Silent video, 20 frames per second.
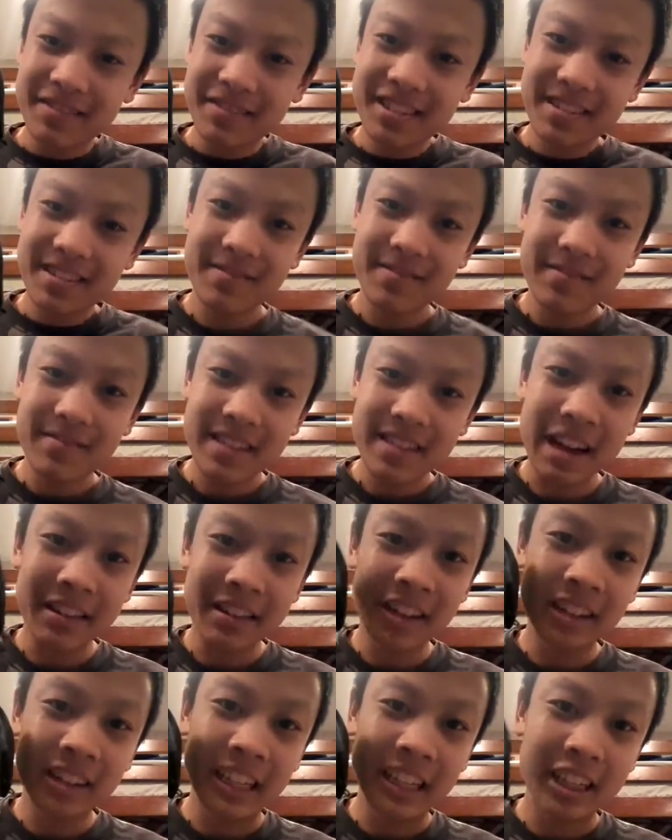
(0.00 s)
Now they're
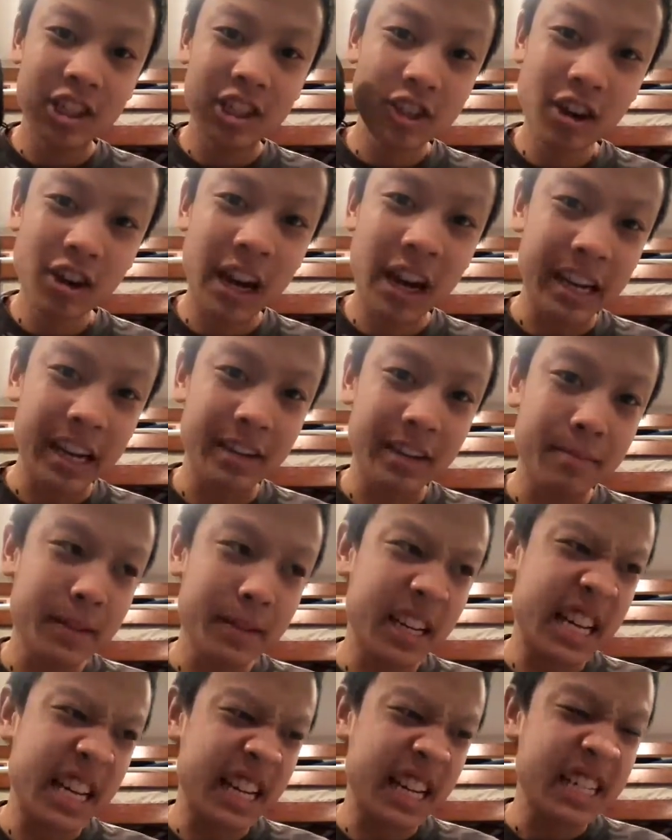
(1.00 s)
electronic, meaning
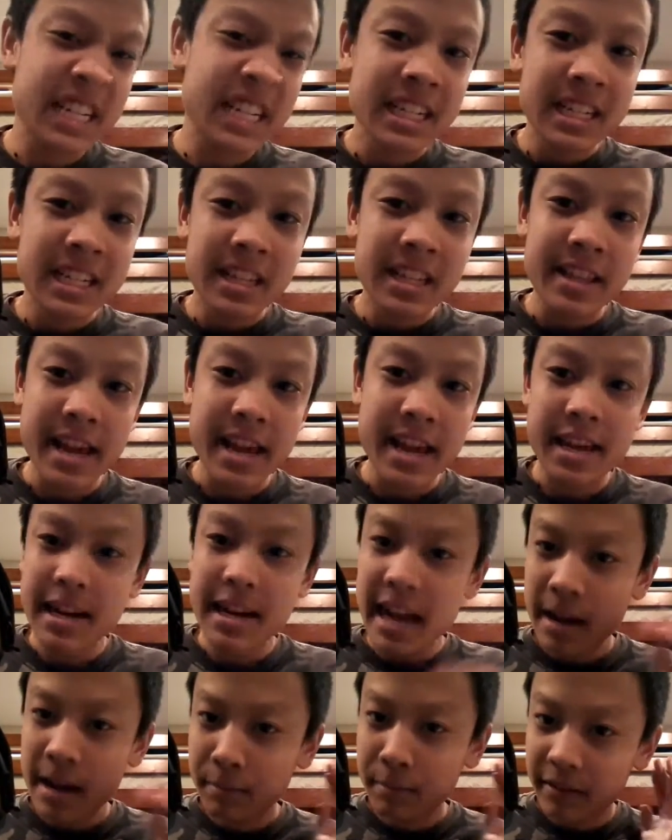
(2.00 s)
they can
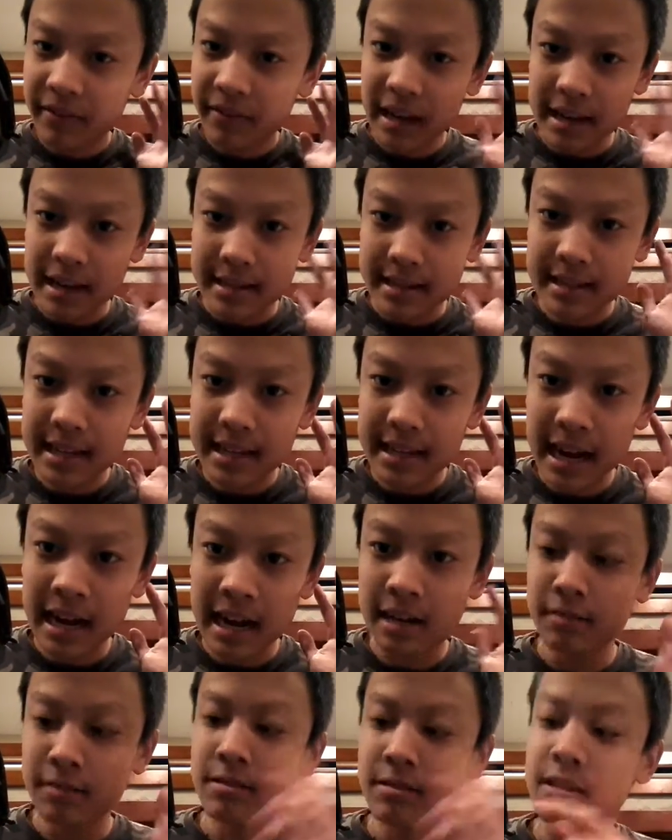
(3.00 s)
amplify
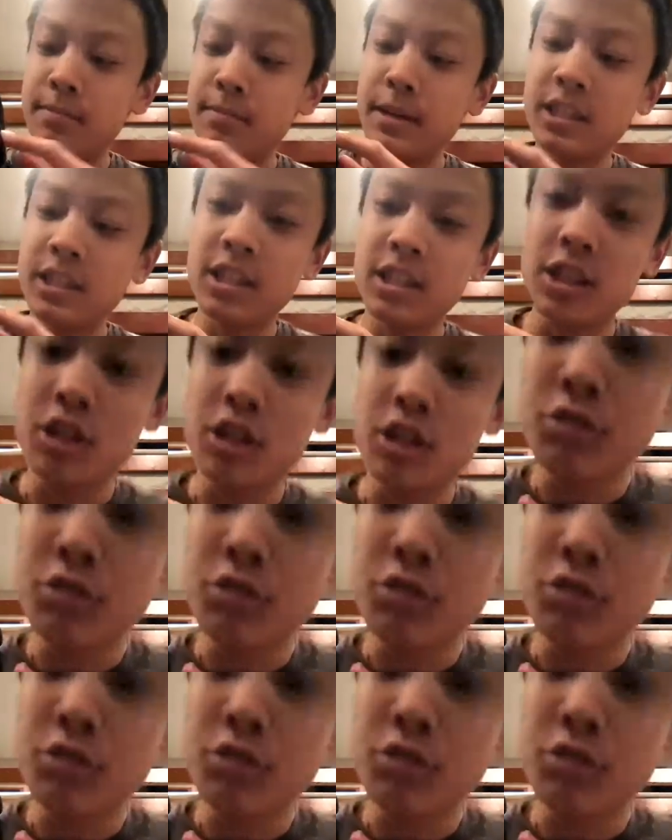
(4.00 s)
sounds, basically using a